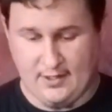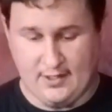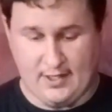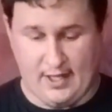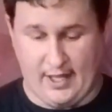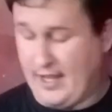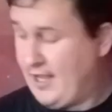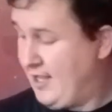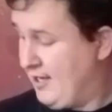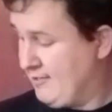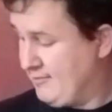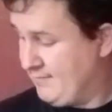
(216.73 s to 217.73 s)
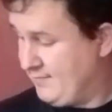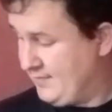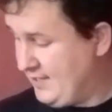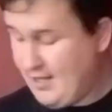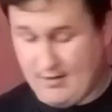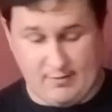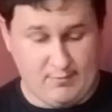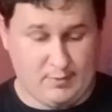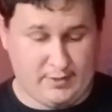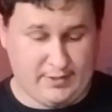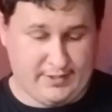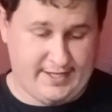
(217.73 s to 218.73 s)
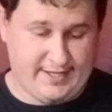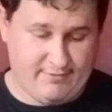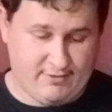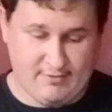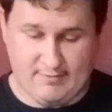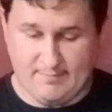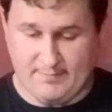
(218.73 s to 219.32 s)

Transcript: And yeah, we're going to give them